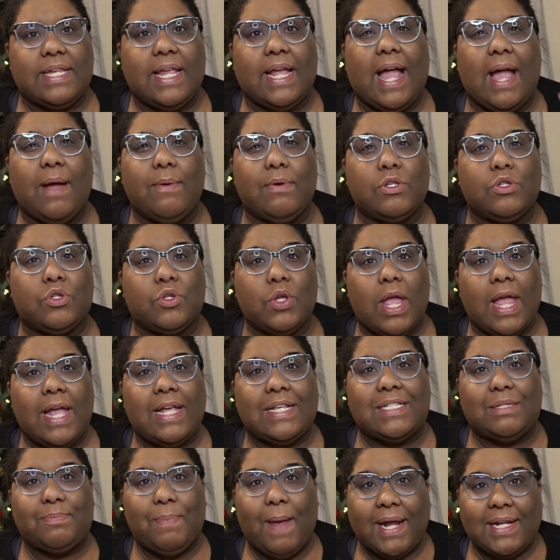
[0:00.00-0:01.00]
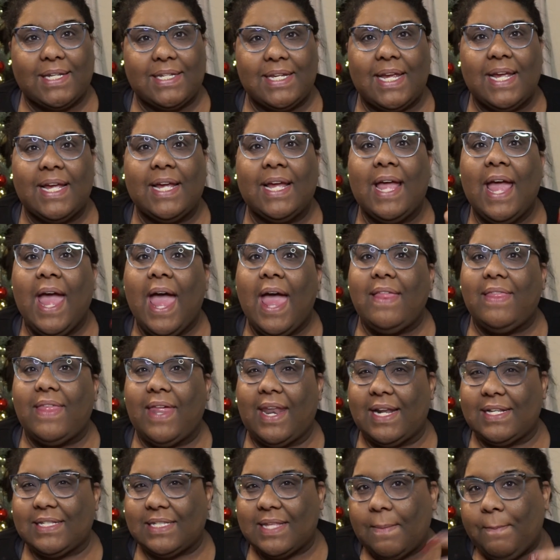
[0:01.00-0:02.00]
Like I was expecting
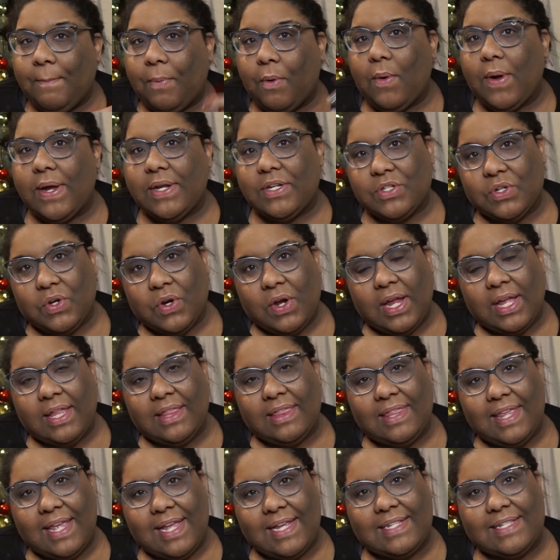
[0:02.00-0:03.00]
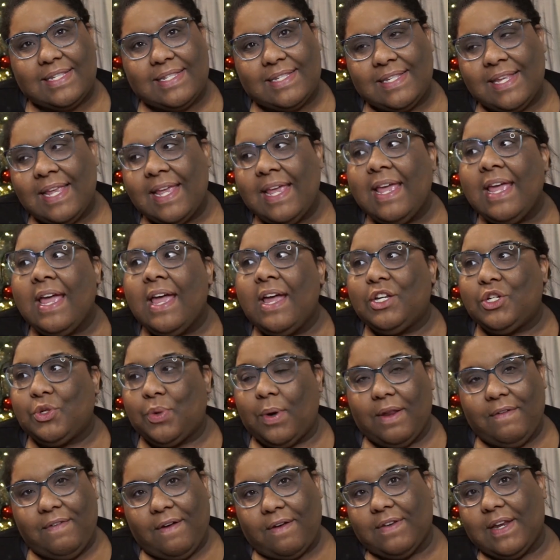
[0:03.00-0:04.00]
that at some point during this
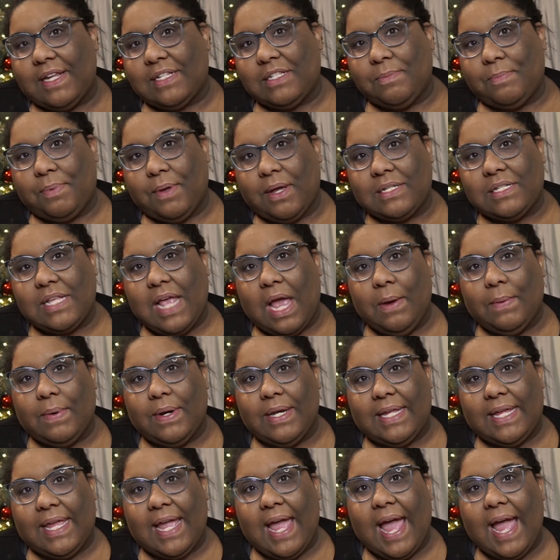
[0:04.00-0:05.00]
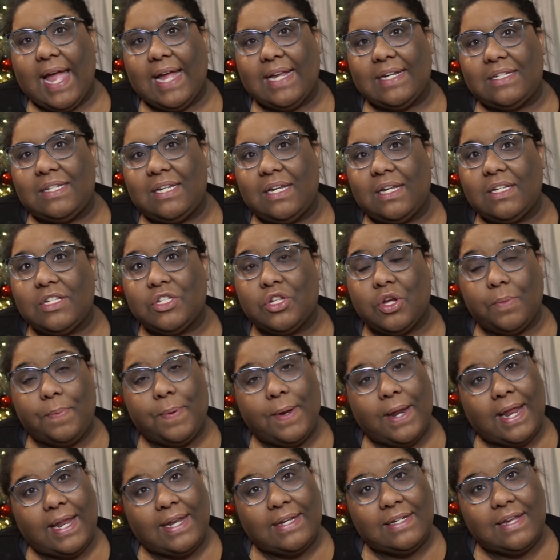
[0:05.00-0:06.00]
25 days of books I would get
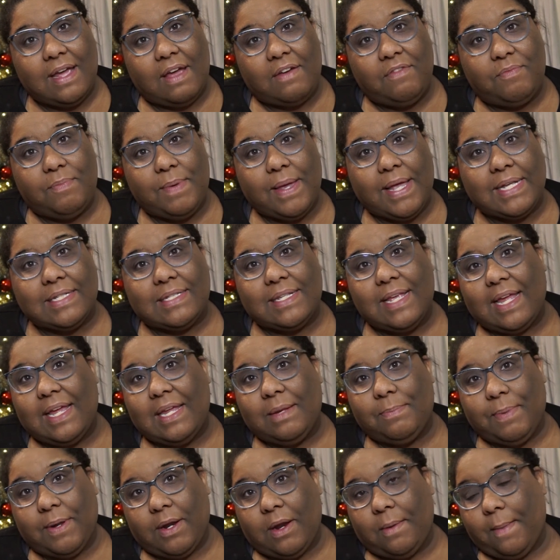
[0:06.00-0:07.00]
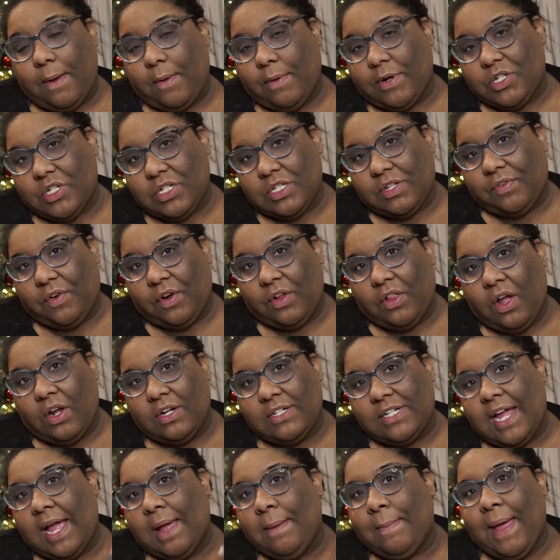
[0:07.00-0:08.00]
Serpent and Dove because it had been on my wish list for a
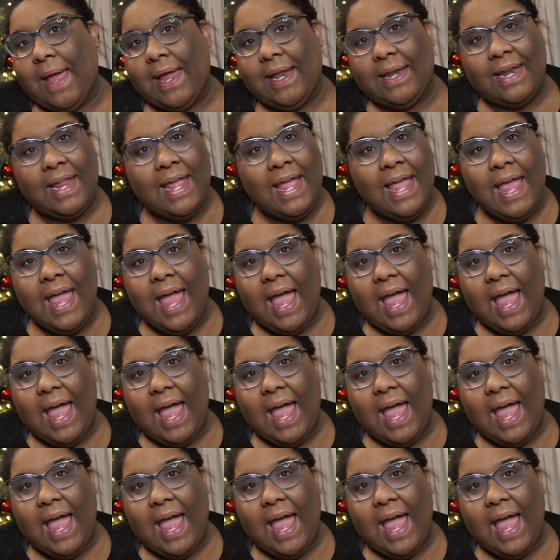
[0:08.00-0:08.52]
long time and